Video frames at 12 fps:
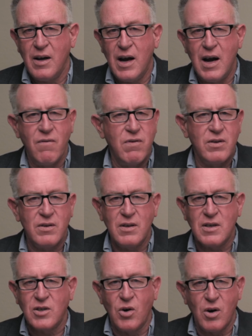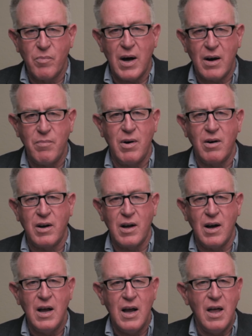Everything that's good about America,